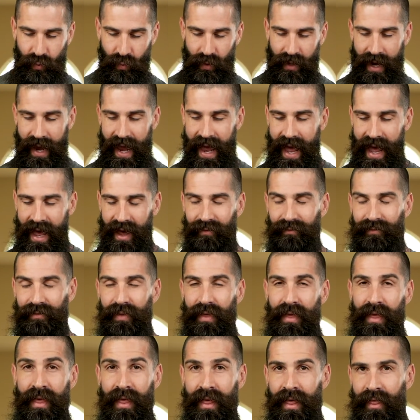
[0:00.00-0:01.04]
we have
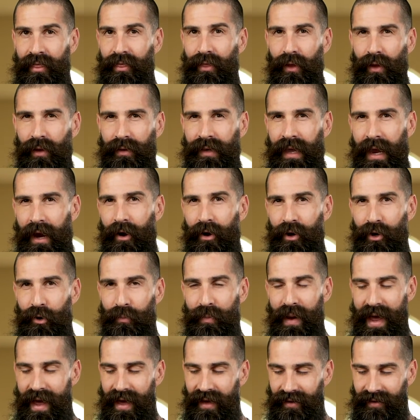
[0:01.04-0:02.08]
the carrier
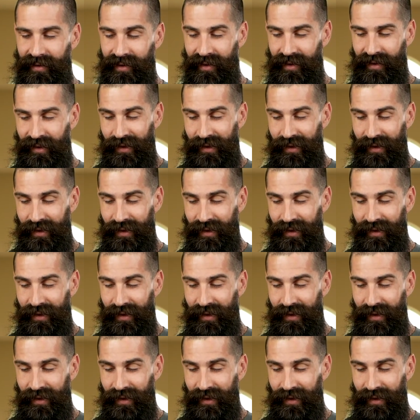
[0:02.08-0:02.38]
bag,